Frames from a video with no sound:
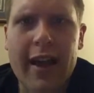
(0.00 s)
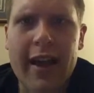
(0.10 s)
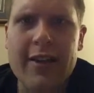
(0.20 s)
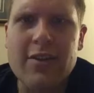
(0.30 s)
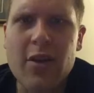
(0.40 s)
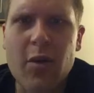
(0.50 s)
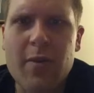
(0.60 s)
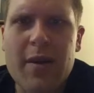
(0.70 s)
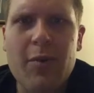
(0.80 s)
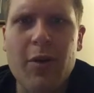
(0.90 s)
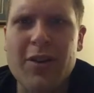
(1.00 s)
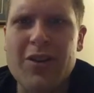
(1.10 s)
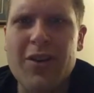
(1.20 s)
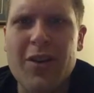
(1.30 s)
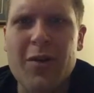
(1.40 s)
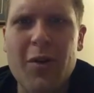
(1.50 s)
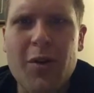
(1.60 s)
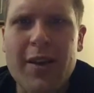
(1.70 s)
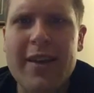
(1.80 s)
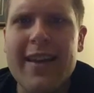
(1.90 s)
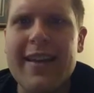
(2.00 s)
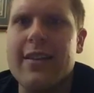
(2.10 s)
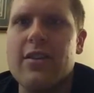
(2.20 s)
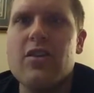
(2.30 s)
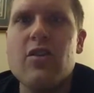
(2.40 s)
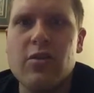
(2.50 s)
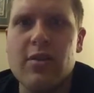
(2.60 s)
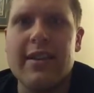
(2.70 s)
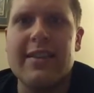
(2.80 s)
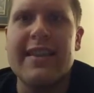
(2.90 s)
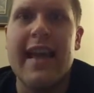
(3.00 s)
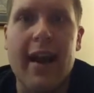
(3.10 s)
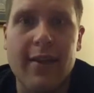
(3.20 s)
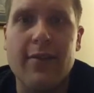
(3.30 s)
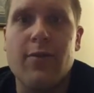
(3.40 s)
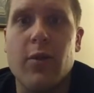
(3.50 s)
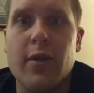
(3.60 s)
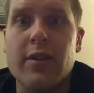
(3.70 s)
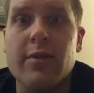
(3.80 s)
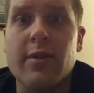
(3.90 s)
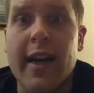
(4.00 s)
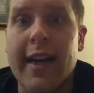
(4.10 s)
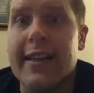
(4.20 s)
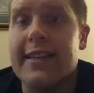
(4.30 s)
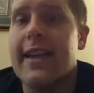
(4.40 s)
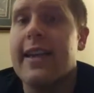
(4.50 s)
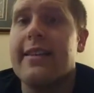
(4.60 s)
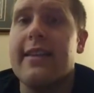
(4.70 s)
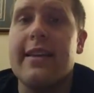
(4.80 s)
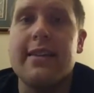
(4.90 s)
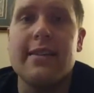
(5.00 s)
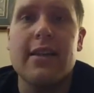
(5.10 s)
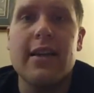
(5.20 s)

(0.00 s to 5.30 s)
And so people are starting to really get used to these California wines, these